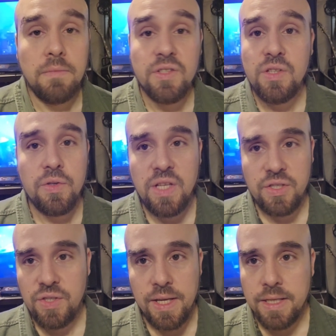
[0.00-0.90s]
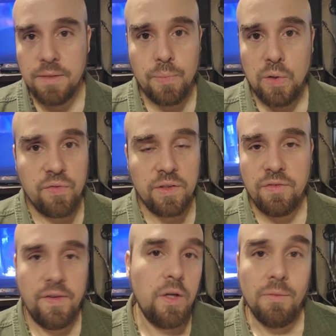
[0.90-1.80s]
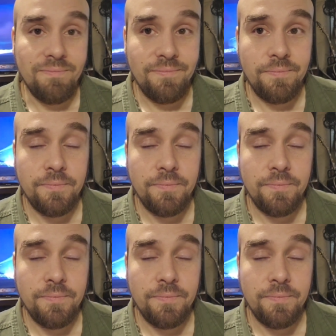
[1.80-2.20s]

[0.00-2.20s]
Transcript: There's no such thing as a perfect film.